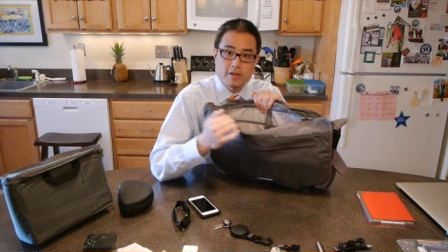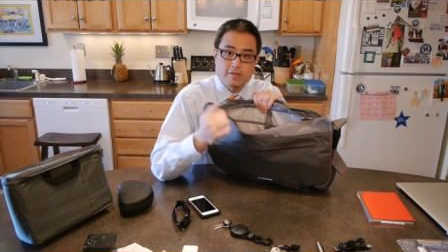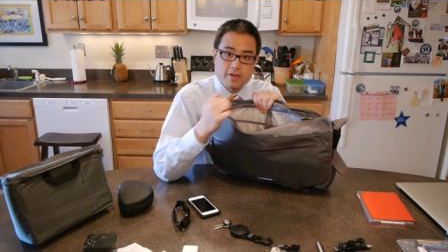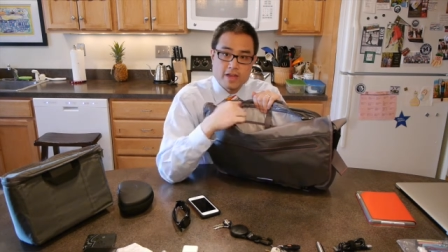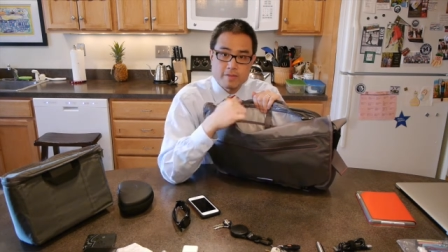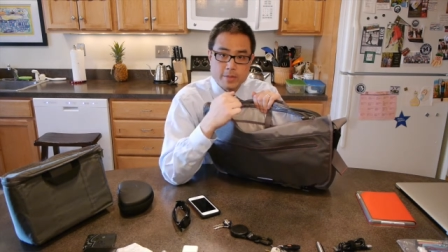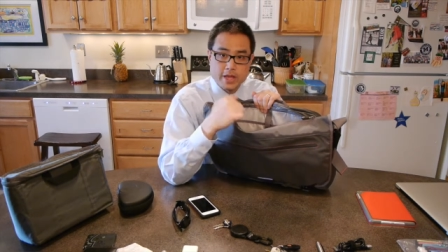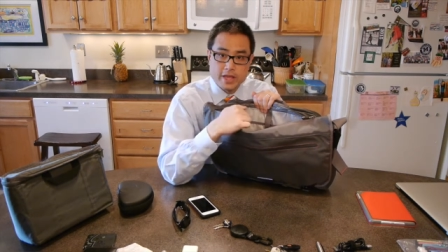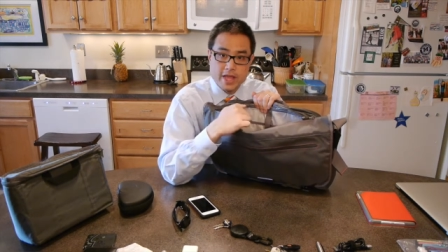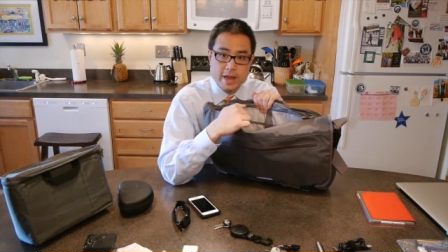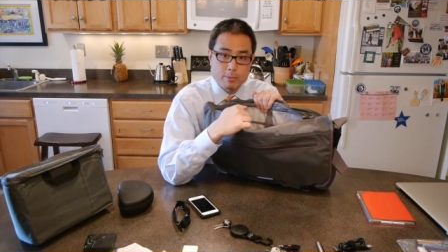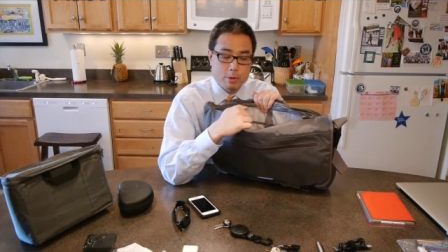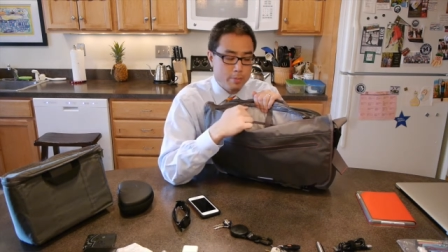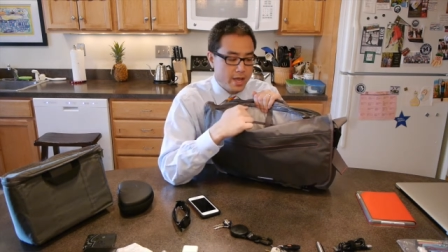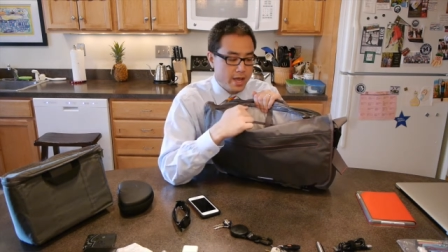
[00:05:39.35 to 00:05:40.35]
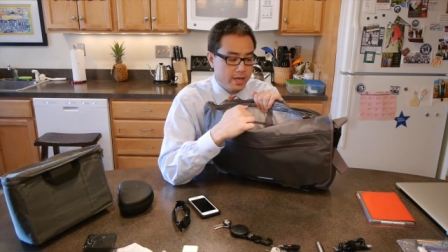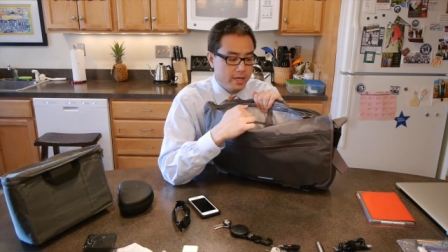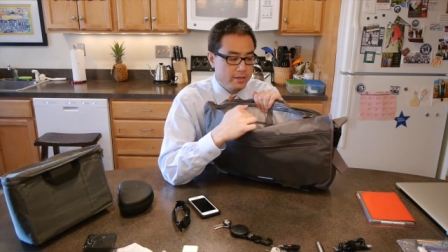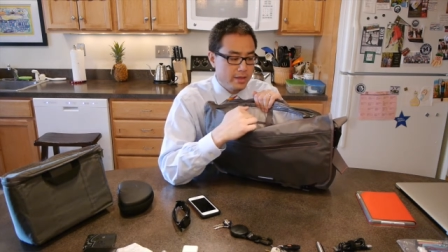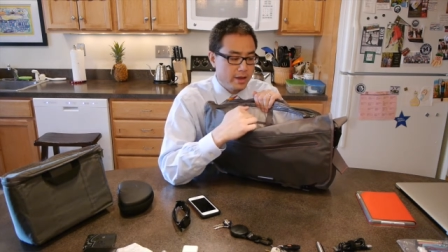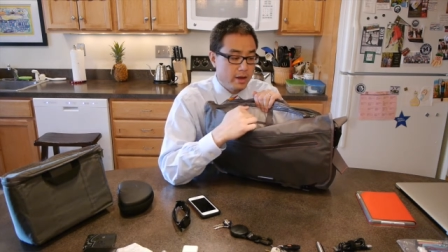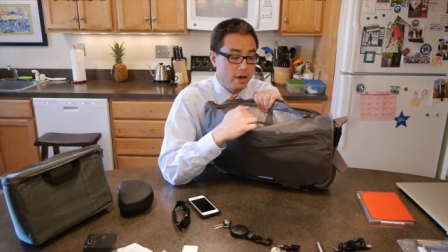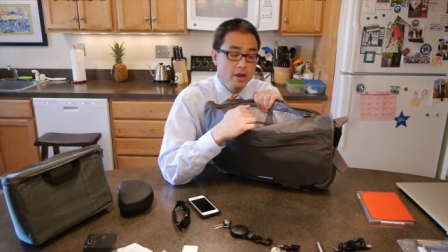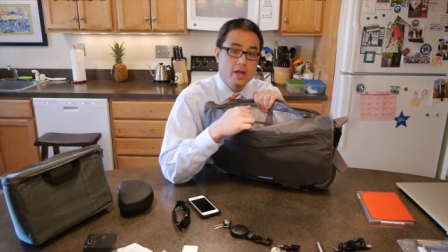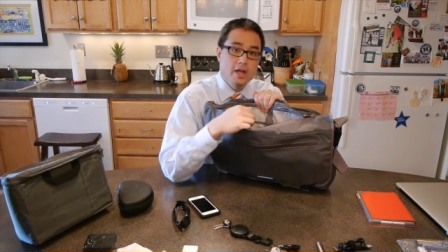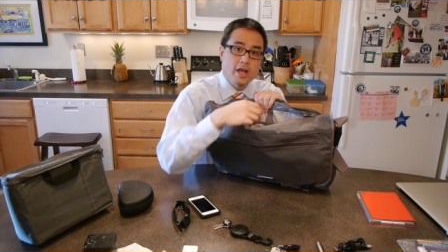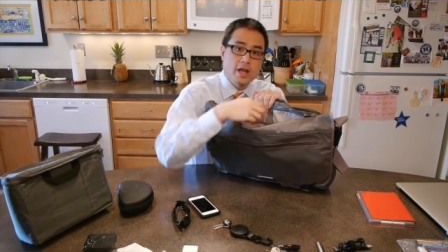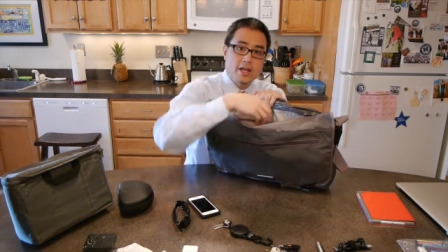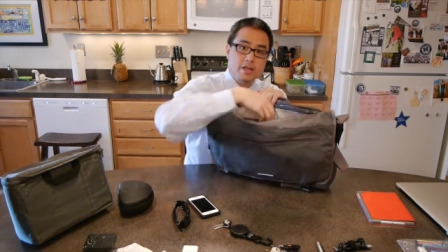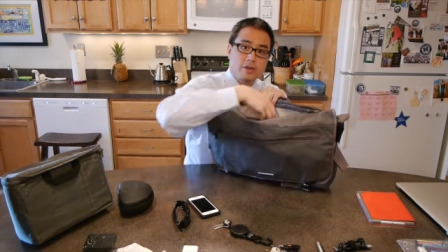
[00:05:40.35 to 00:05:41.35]
If I have my camera bag in there,
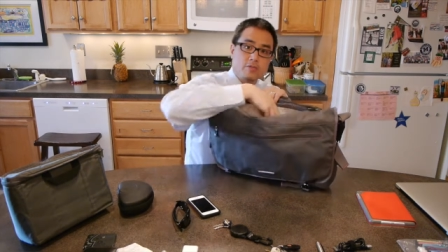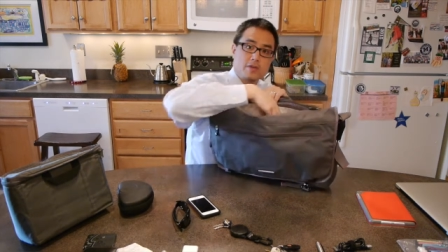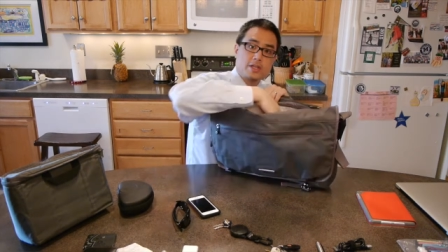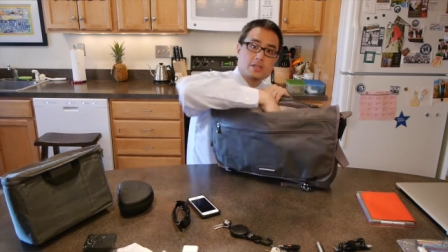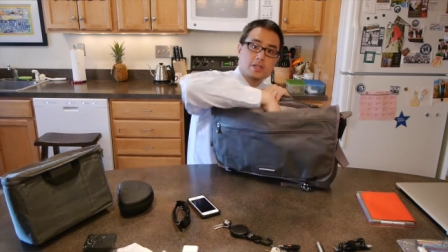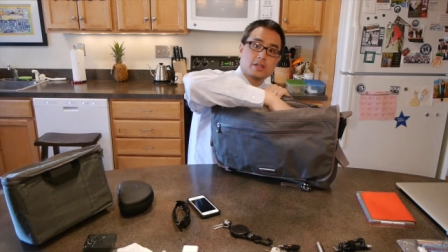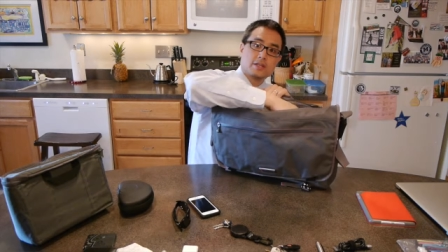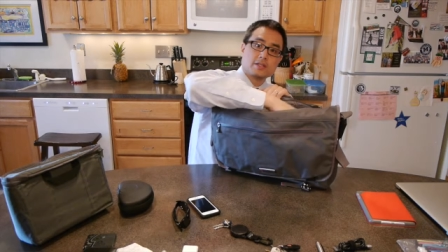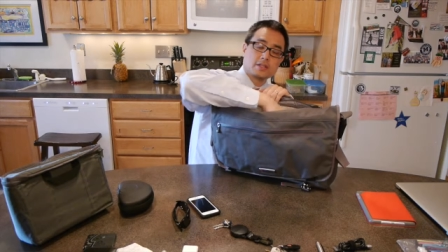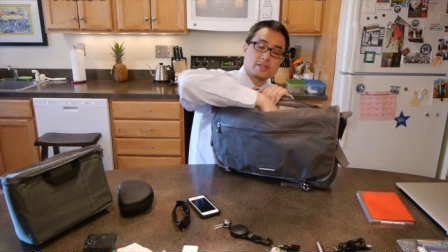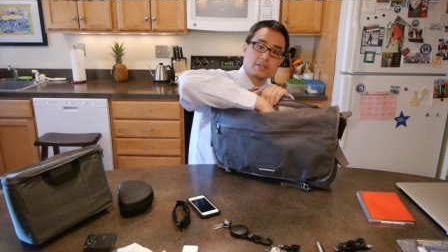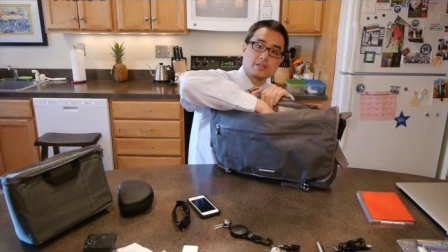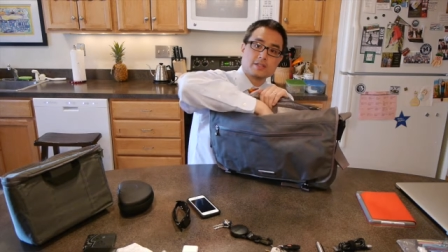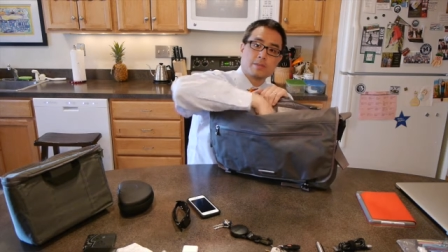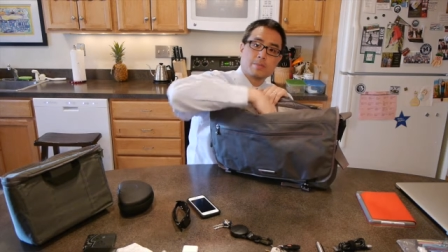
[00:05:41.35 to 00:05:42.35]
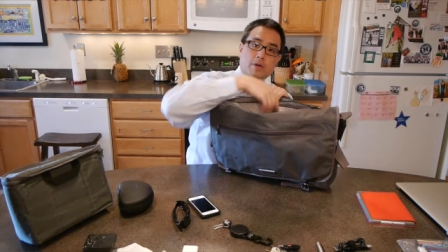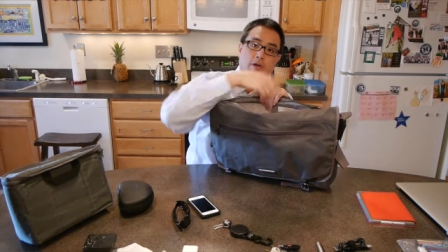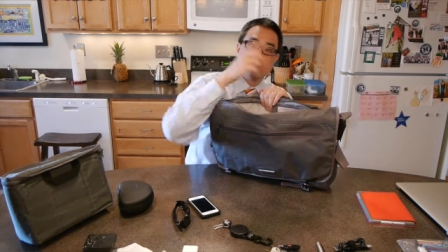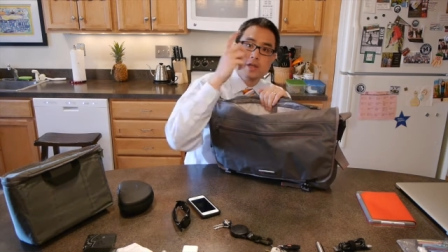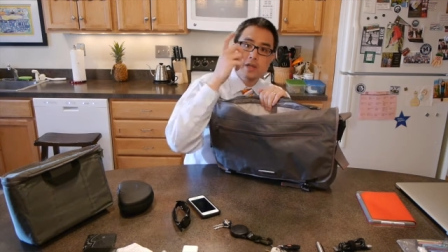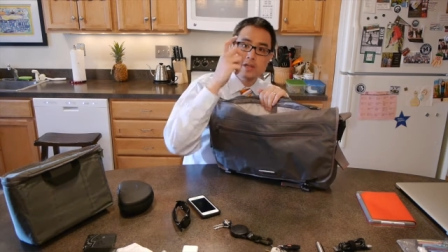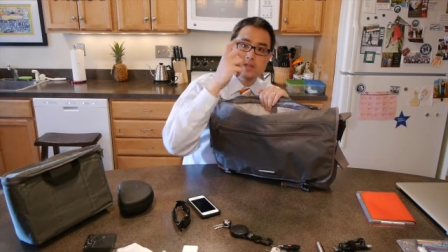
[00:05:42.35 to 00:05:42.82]
I can reach into this zipper,